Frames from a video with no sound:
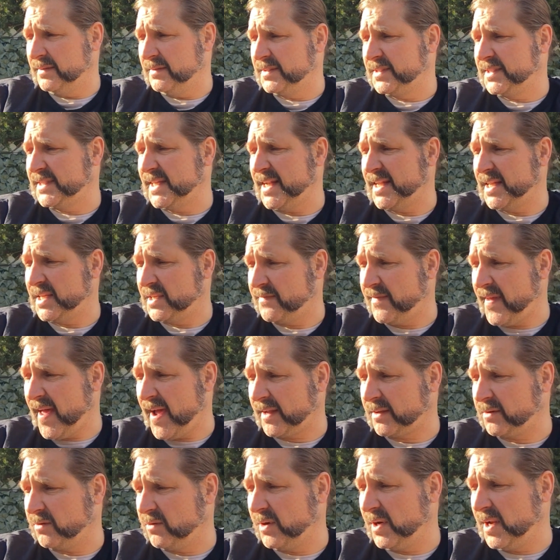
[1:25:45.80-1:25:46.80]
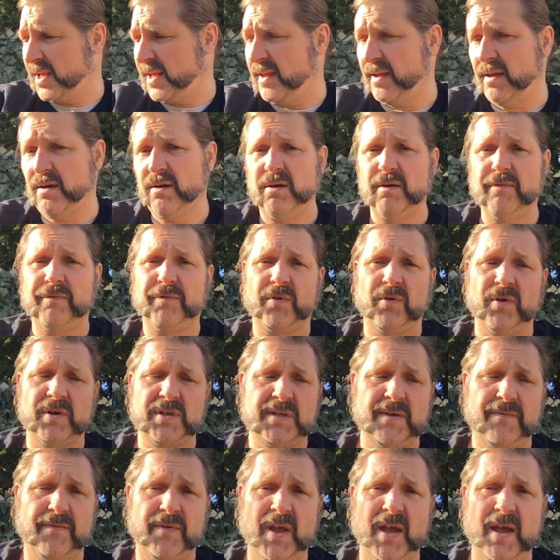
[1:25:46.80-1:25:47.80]
satisfactorily. Of
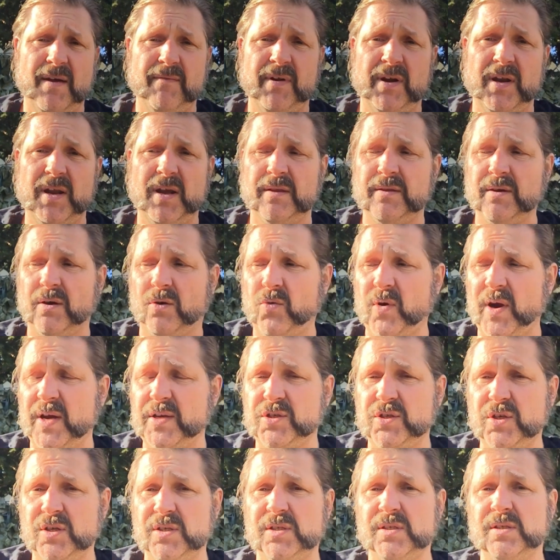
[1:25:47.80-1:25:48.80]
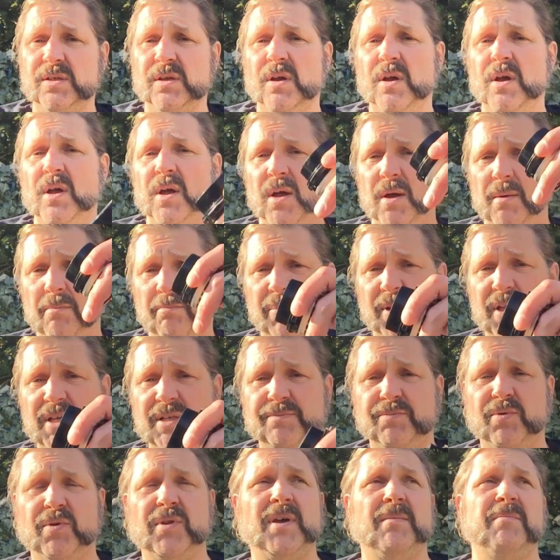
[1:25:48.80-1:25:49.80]
course, if you have any other questions, please
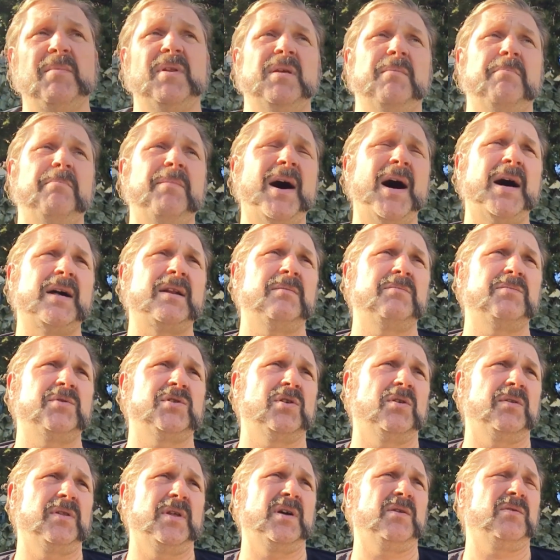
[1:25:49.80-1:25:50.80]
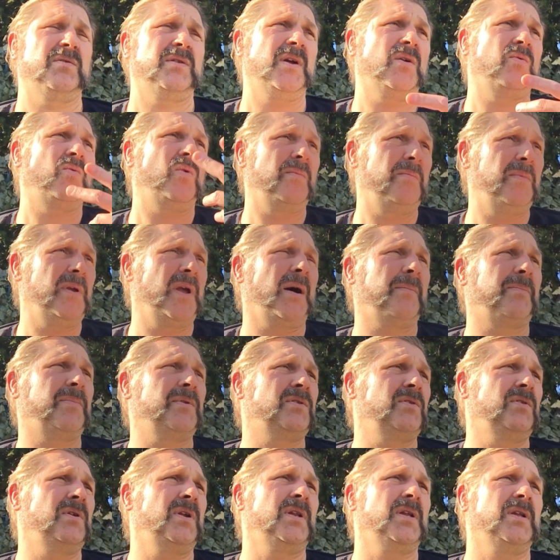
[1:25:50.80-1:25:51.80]
put them in the bottom, so there will be
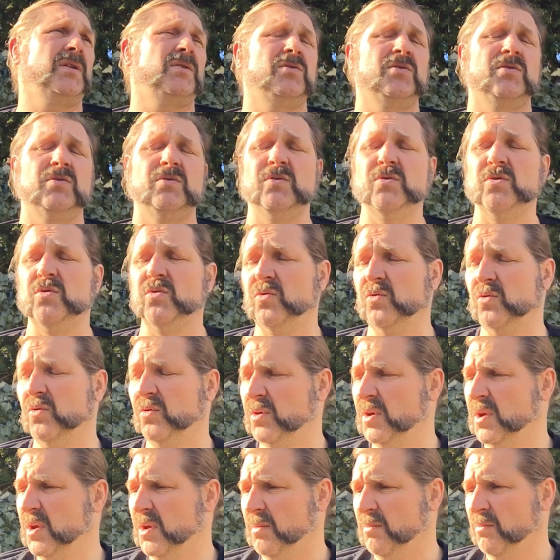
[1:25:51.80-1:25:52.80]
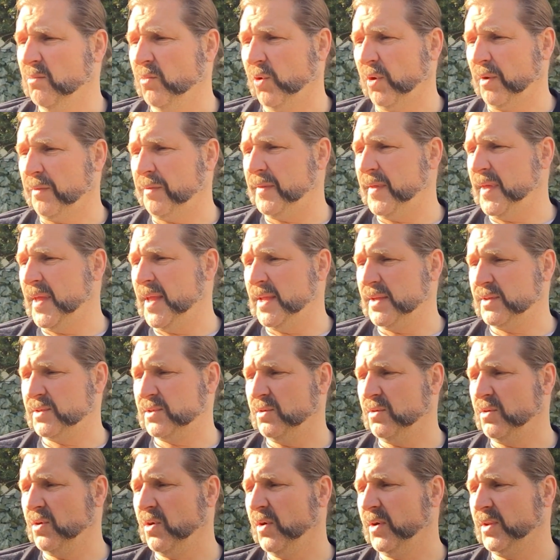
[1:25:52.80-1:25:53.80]
opportunity to do more things,
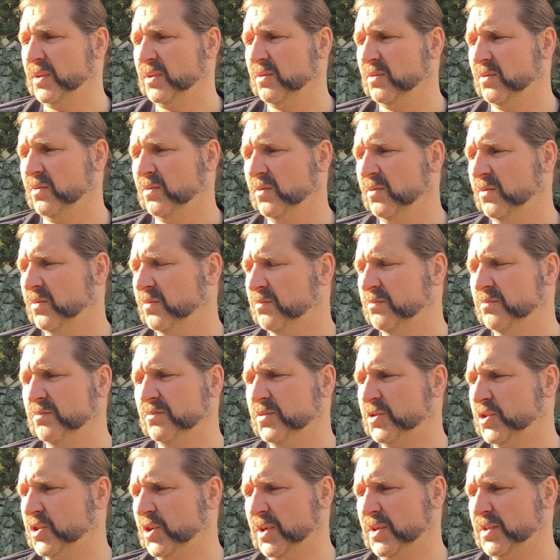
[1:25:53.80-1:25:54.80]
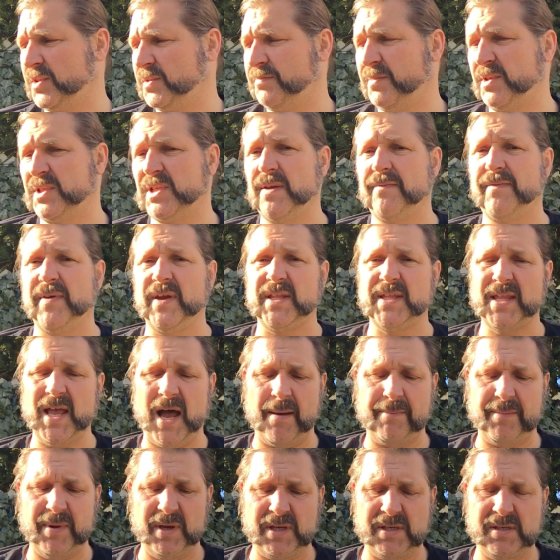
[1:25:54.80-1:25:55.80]
to go into specific
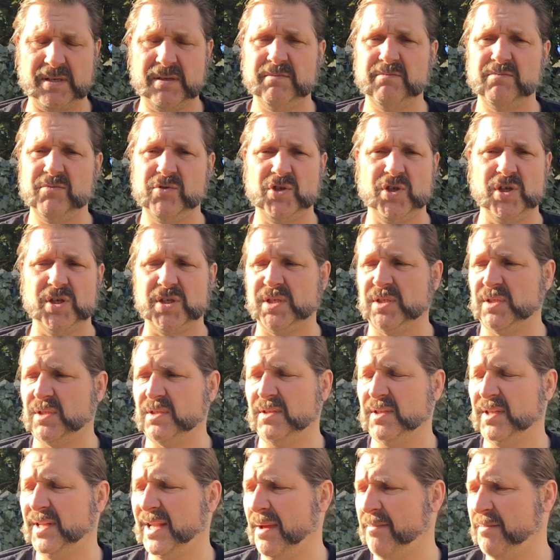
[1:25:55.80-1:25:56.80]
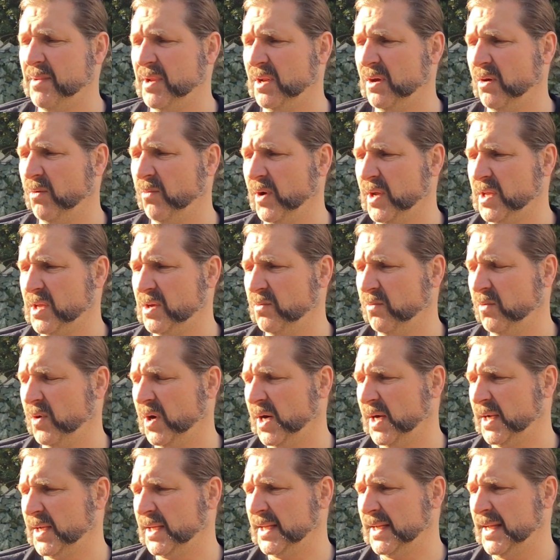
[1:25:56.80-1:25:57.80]
topics. Just let me know what you
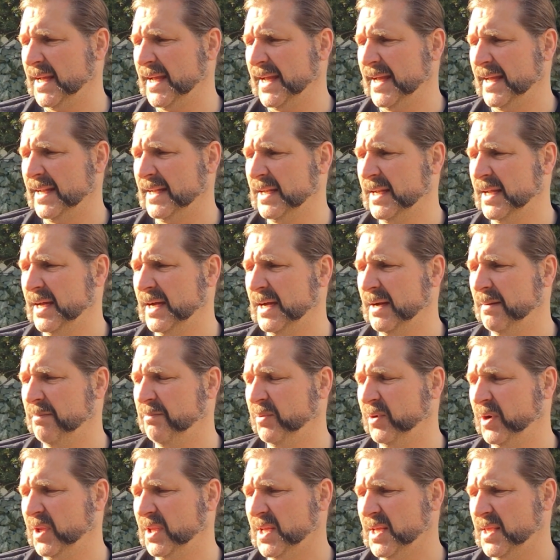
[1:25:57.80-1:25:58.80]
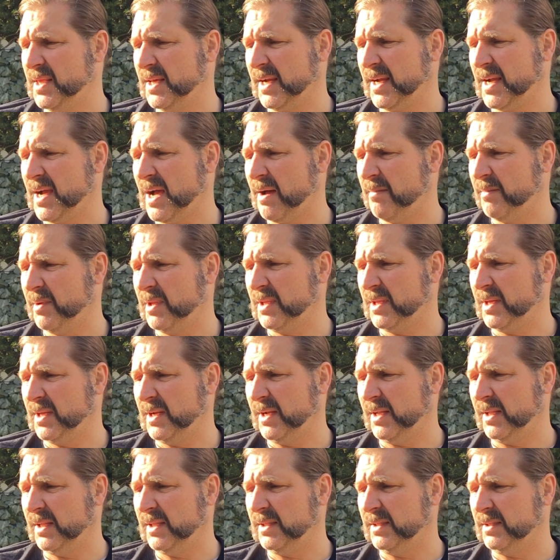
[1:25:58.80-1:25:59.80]
want, and put it in the comment, and
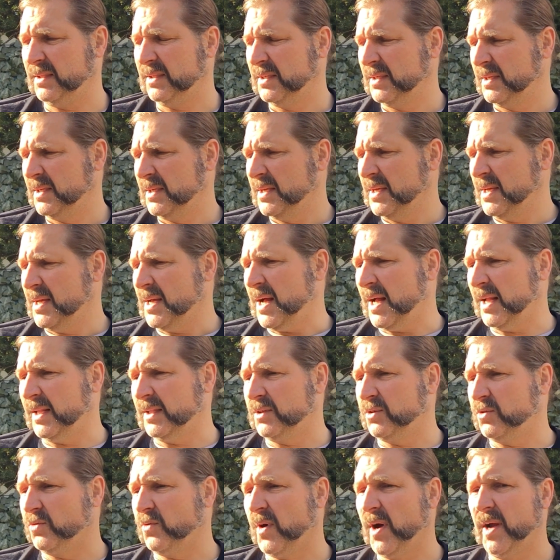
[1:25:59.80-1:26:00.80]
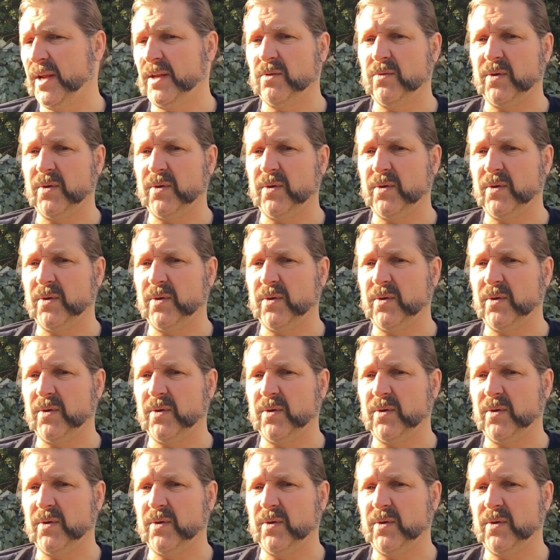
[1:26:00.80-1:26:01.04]
I'll try to